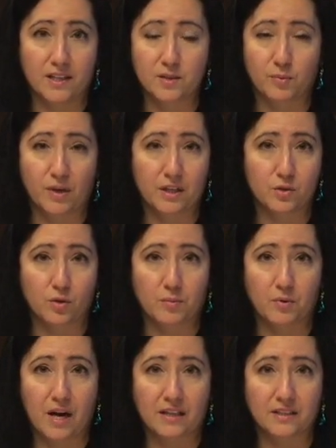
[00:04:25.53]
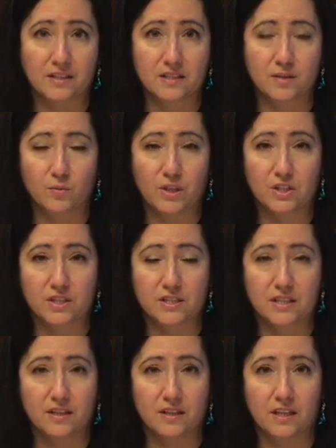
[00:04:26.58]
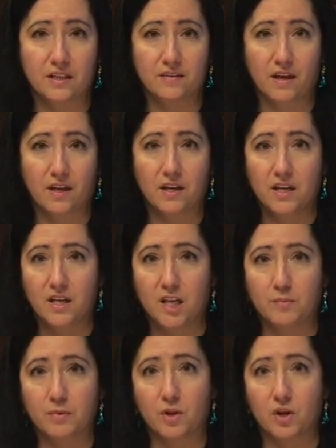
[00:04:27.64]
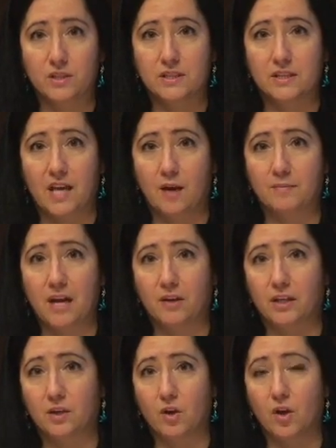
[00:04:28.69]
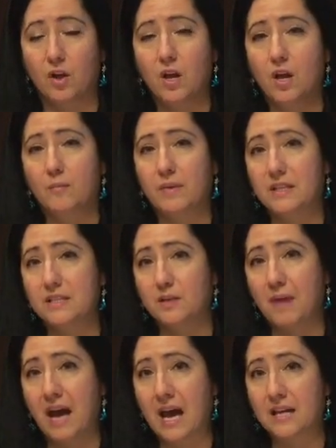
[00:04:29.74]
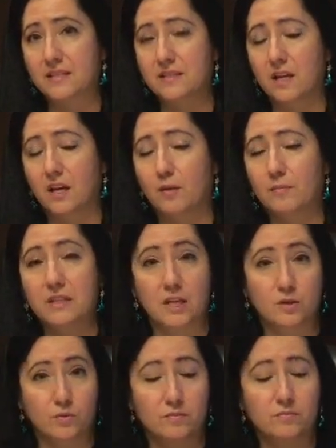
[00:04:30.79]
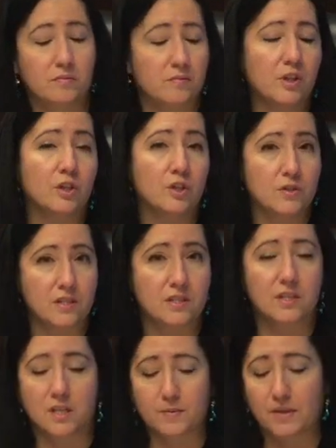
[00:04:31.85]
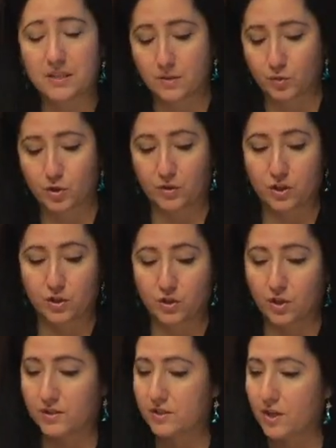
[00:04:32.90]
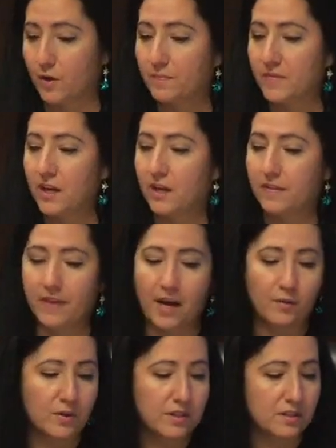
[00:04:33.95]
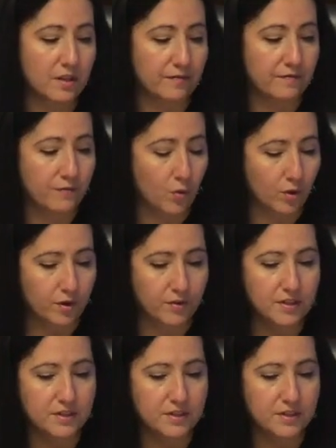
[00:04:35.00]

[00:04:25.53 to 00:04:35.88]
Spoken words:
It's a predatory practice, and we just didn't think that it belonged in DeKalb County at all. But it did pass. The good news is it does place some restrictions on. So that was the 4th.